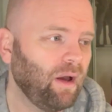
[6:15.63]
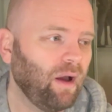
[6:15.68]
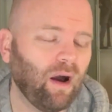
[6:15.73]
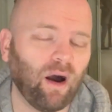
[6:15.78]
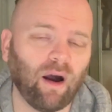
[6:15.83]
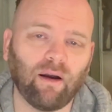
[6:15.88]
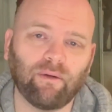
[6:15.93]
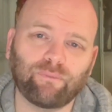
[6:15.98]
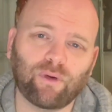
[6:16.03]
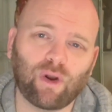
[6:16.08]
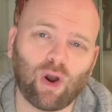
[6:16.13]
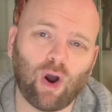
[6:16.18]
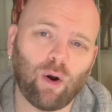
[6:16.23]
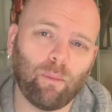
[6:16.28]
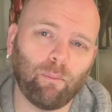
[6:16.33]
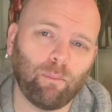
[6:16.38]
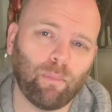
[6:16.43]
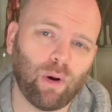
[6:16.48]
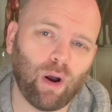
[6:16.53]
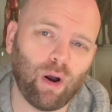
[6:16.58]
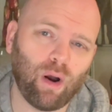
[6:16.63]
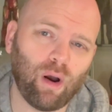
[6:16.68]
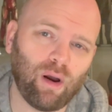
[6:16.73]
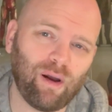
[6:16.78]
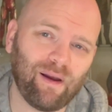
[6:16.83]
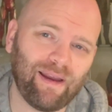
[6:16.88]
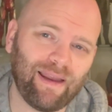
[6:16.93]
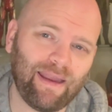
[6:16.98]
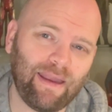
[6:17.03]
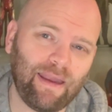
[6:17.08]
I've got
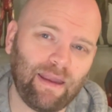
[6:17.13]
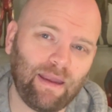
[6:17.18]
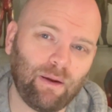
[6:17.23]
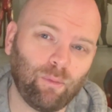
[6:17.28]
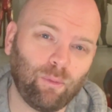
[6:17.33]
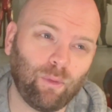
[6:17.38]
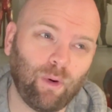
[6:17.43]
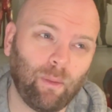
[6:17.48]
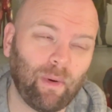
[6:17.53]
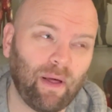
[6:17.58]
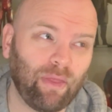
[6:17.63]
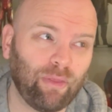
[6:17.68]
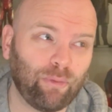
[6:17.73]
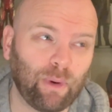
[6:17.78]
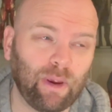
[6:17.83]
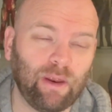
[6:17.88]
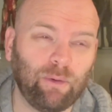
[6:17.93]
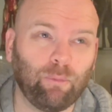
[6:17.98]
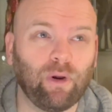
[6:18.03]
my, what month are we in?